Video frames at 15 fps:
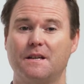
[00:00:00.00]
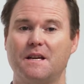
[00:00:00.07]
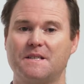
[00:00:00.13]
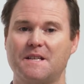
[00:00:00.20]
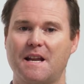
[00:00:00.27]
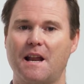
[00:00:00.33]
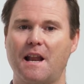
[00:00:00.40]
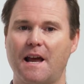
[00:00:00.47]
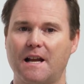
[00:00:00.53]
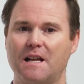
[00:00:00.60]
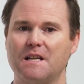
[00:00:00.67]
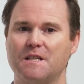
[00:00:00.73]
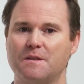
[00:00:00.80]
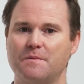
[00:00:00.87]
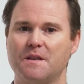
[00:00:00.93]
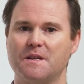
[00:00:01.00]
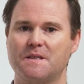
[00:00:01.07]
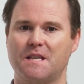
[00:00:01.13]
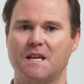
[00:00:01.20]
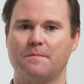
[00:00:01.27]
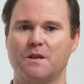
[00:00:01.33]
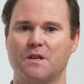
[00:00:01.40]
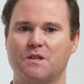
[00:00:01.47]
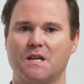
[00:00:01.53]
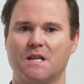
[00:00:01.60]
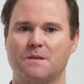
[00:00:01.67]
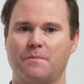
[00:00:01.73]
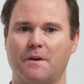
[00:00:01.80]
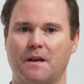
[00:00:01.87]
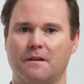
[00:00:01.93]
is unlikely to be ischemic
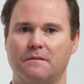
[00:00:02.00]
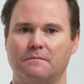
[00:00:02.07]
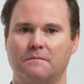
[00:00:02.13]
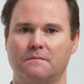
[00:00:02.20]
chest pain.